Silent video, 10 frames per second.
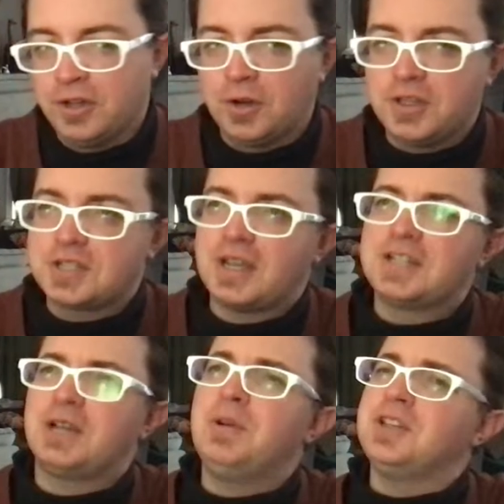are these
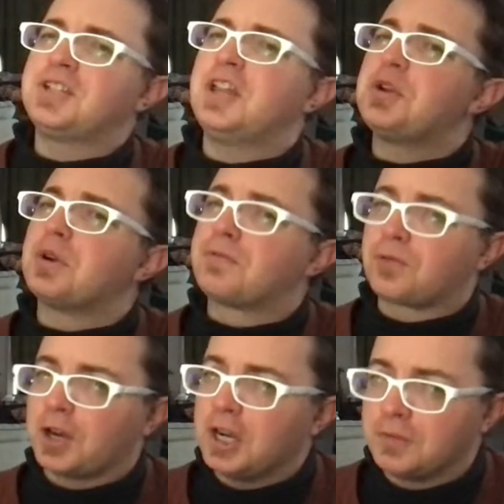guys, I wouldn't say they're
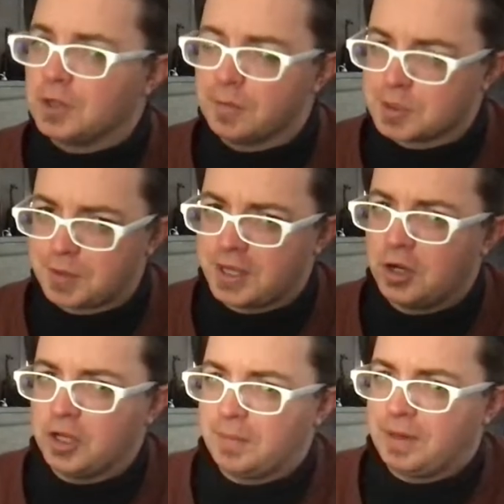afraid of humans, but they
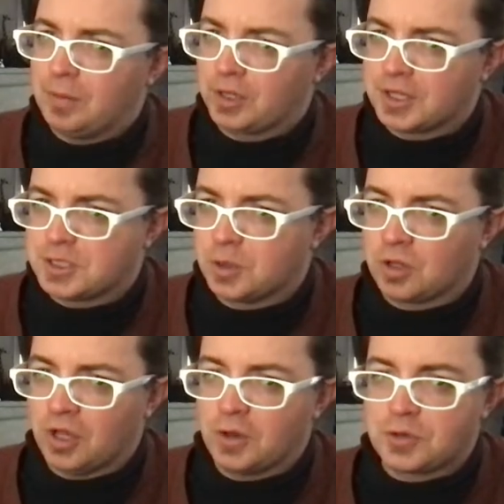don't let people get too
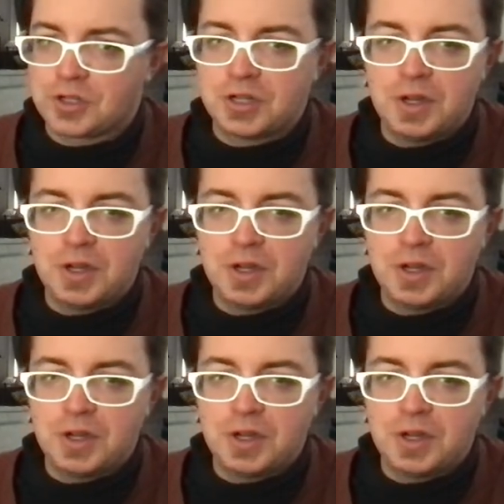close.